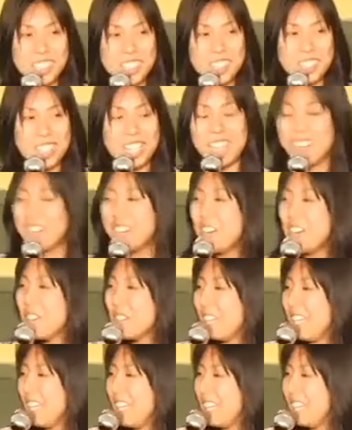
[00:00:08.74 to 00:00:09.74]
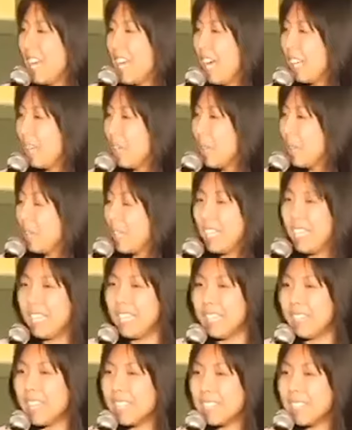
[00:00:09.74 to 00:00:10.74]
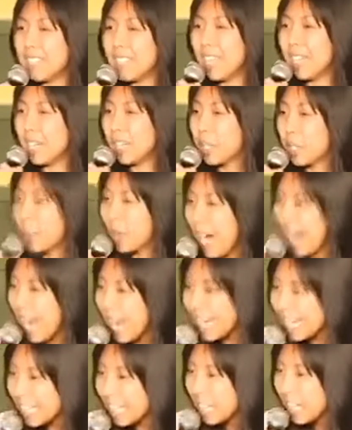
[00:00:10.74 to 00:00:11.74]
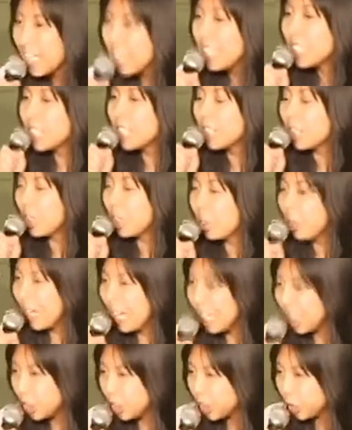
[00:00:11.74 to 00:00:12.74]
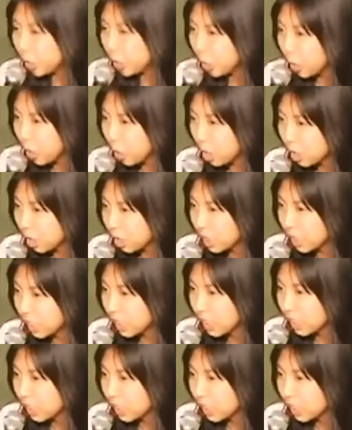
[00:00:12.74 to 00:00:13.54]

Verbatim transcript: you know, karaoke and Hello Kitty, that's like crack to little Asian girls.